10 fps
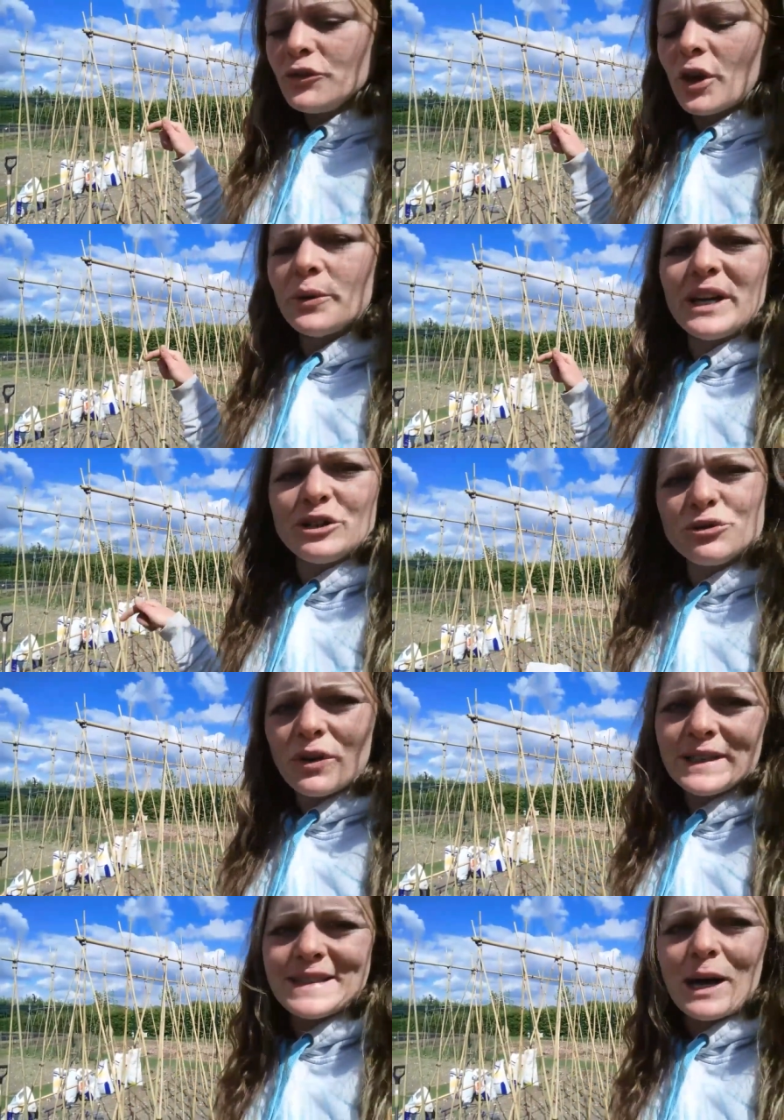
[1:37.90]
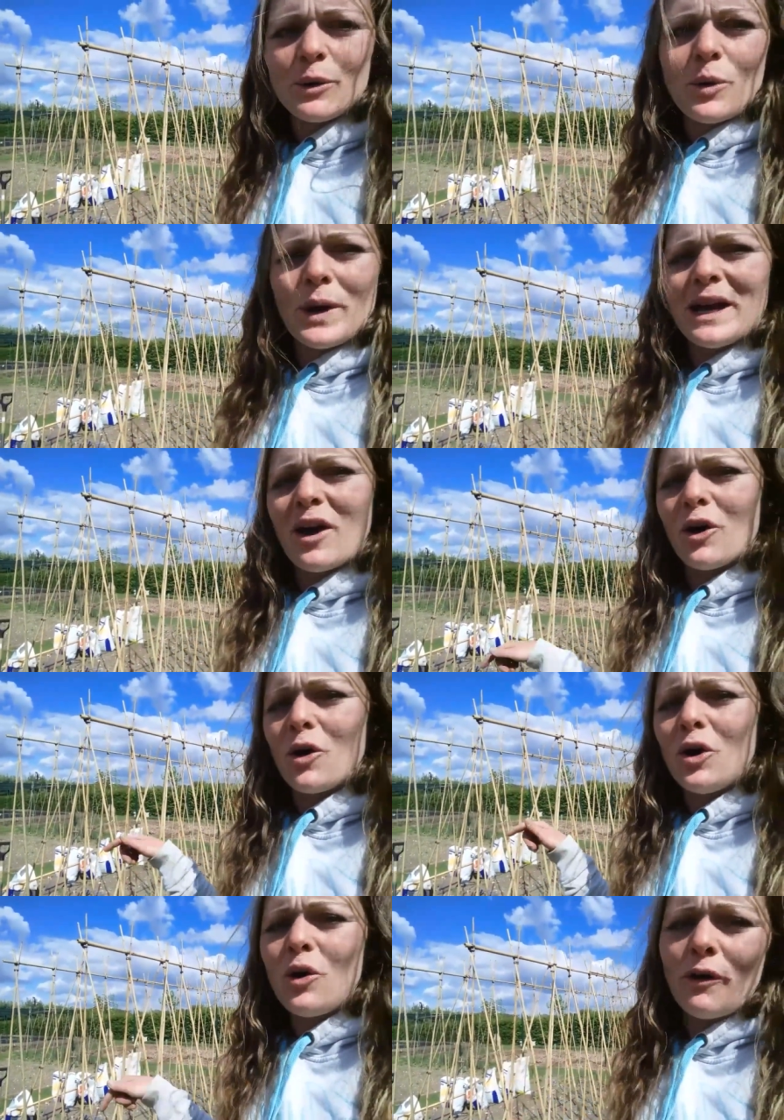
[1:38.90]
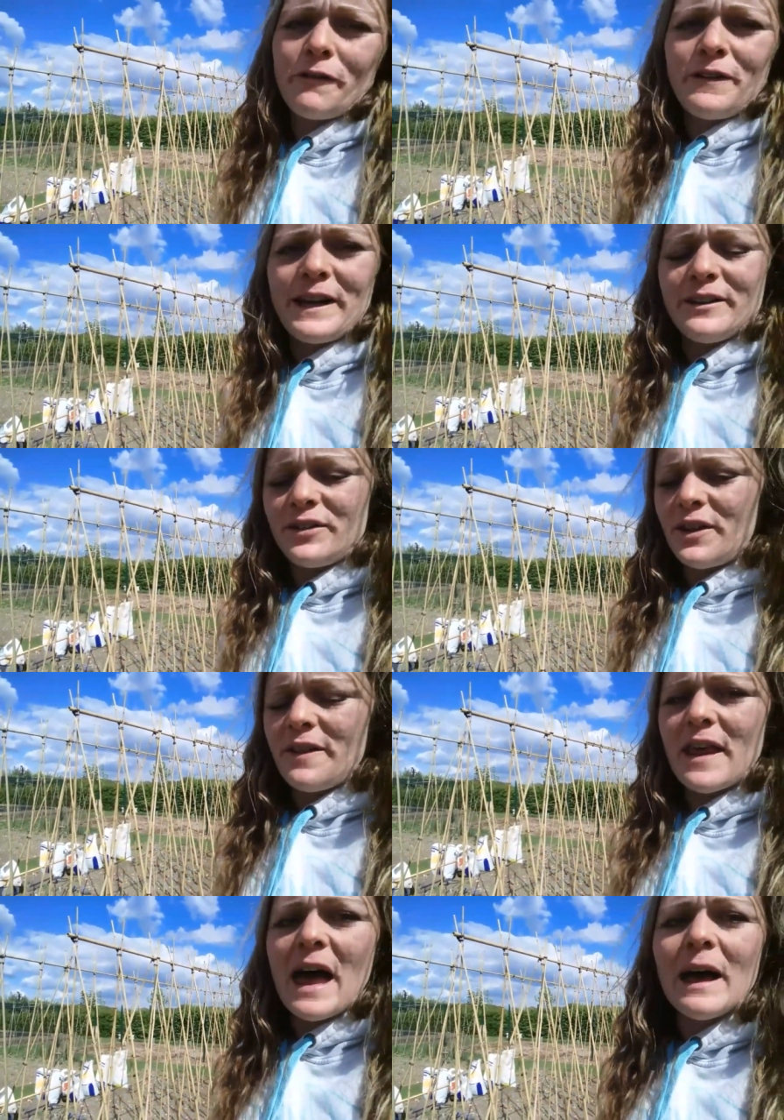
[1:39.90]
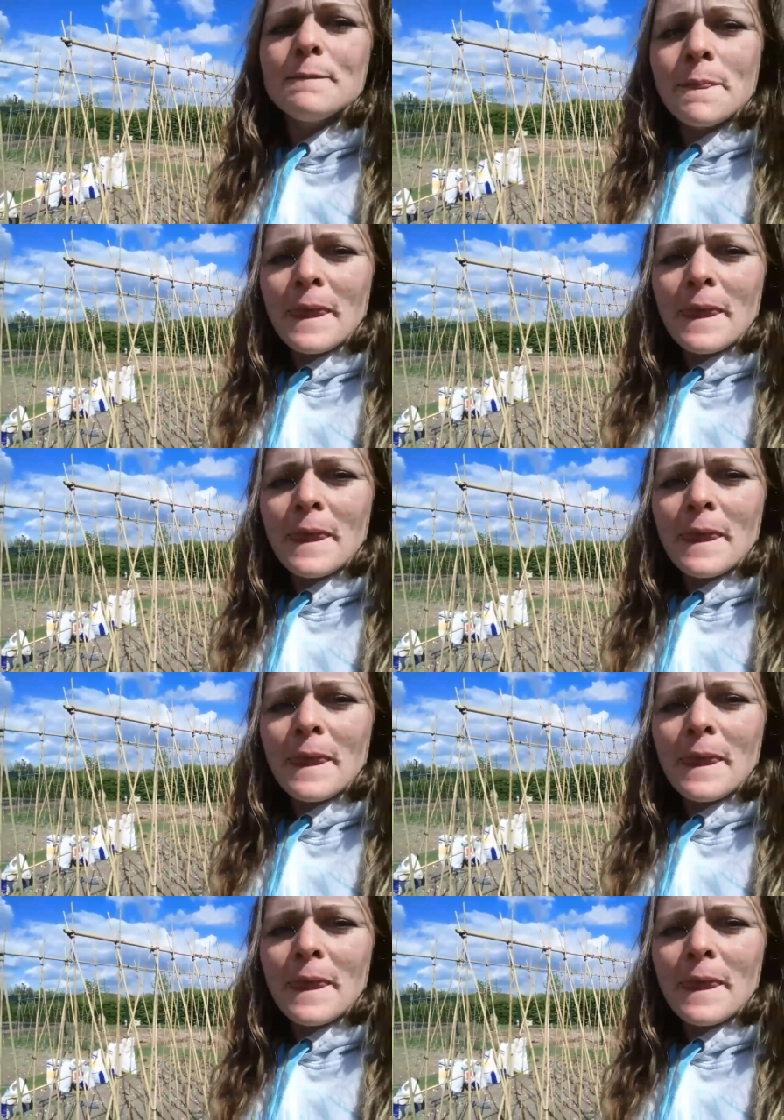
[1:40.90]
So it dries out quick. I've got a lot of flint in there.